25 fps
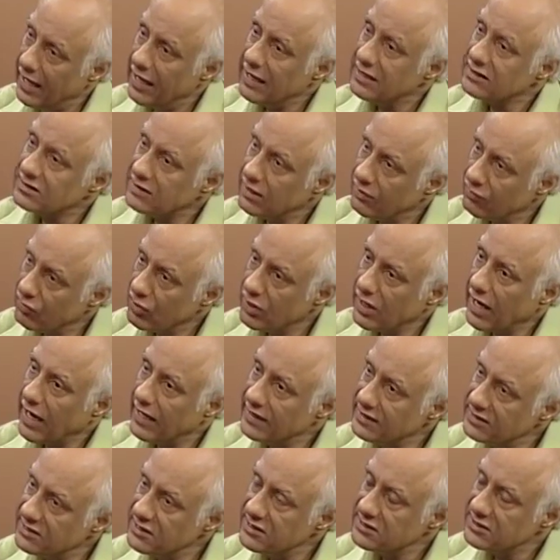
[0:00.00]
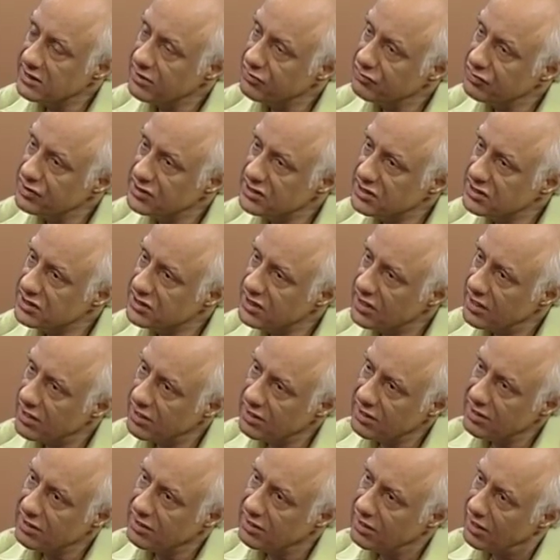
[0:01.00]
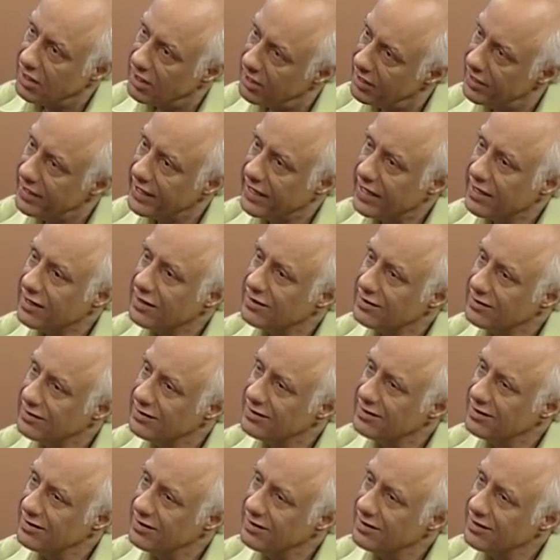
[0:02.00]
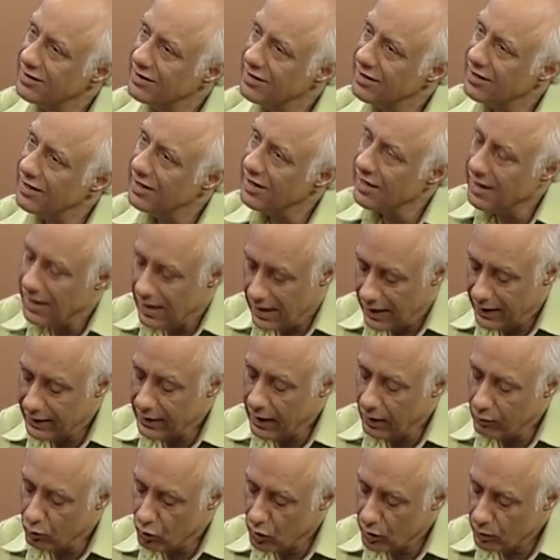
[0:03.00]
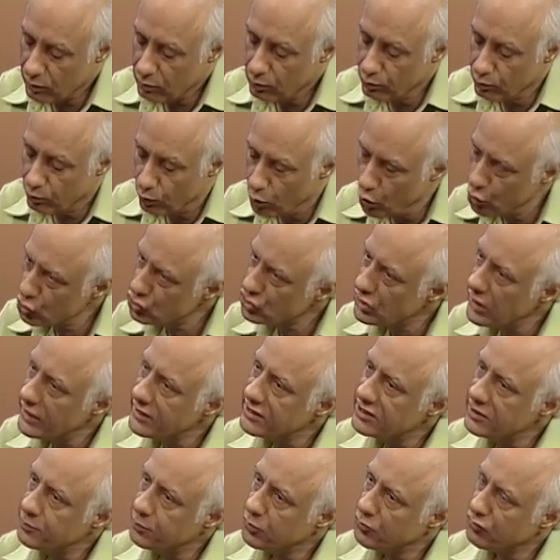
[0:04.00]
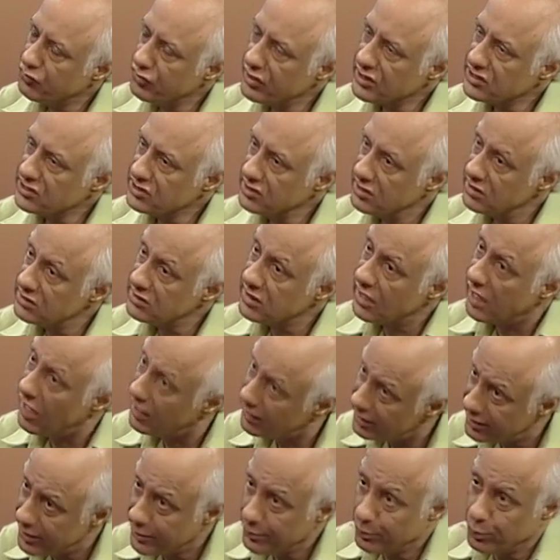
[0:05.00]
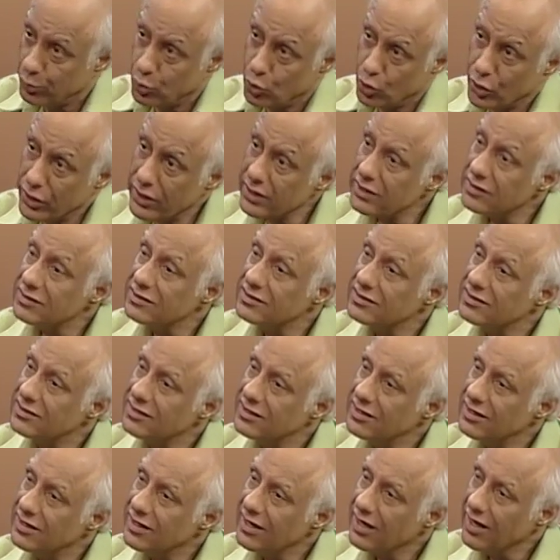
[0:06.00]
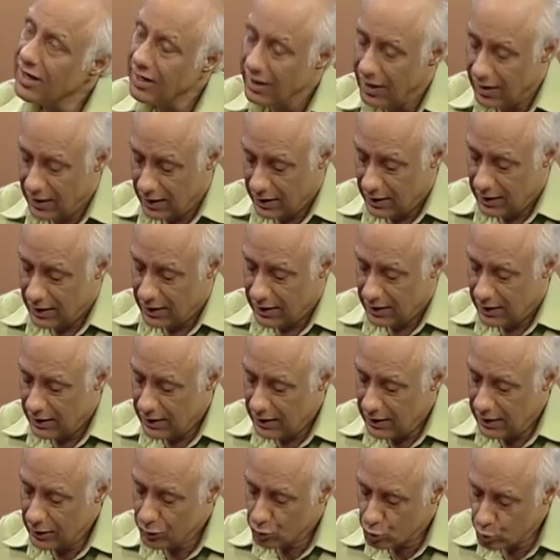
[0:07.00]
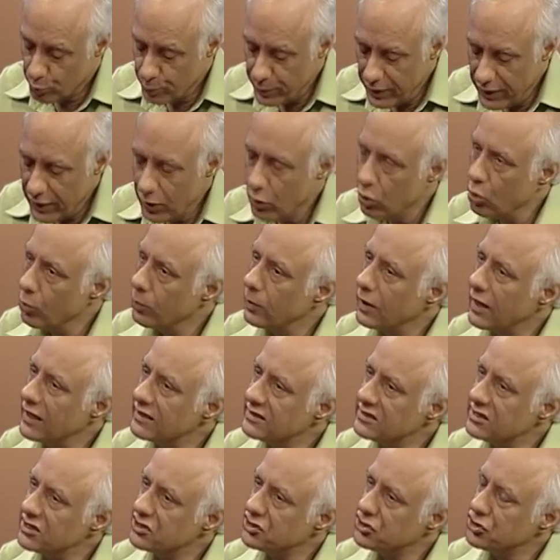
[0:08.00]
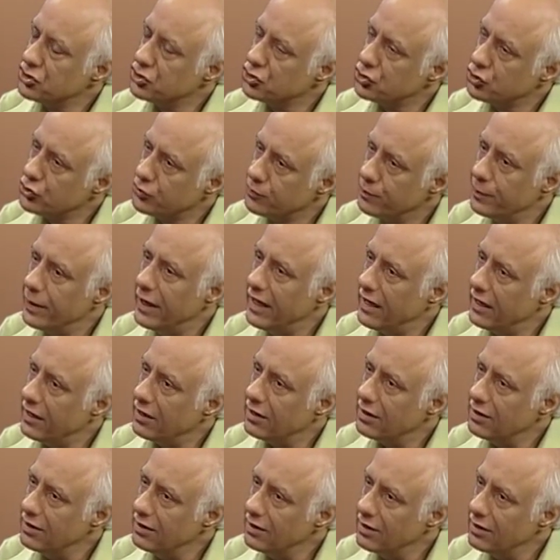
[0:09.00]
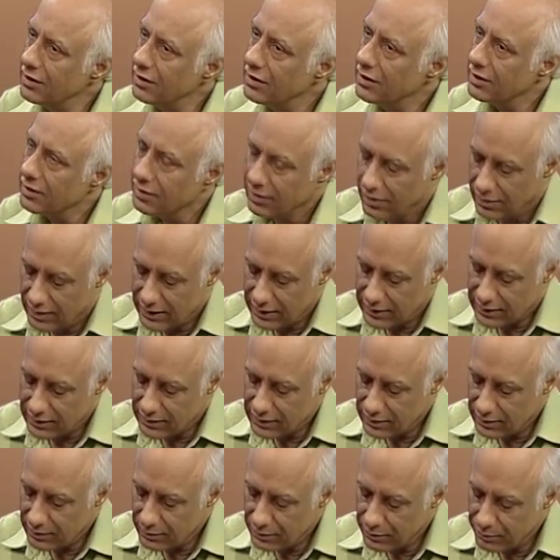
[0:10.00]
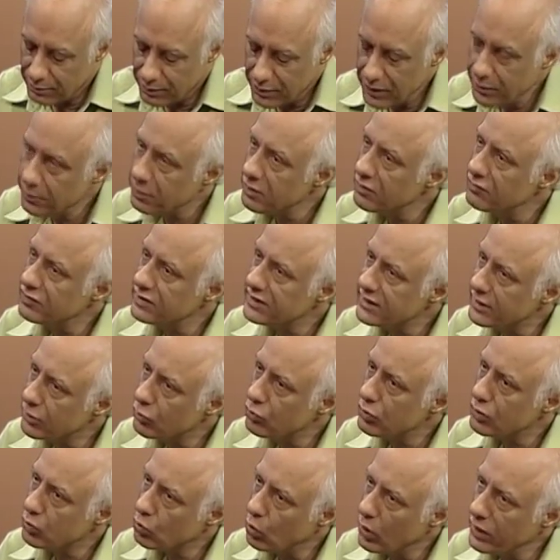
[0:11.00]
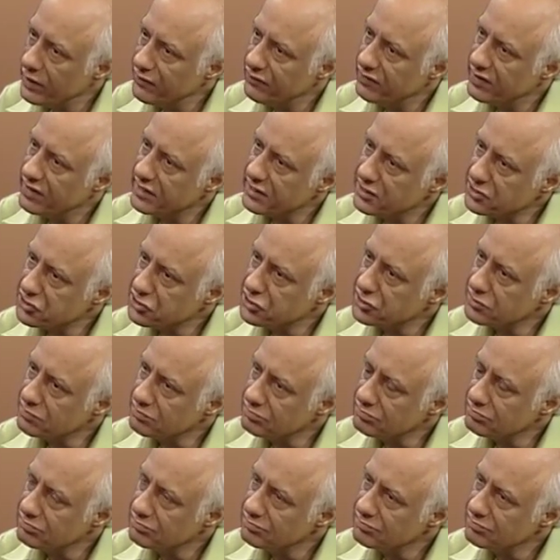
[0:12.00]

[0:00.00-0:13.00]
as our IT services are earning. And our most IT professionals are underemployed. And to me, globalization should mean that people with equal qualification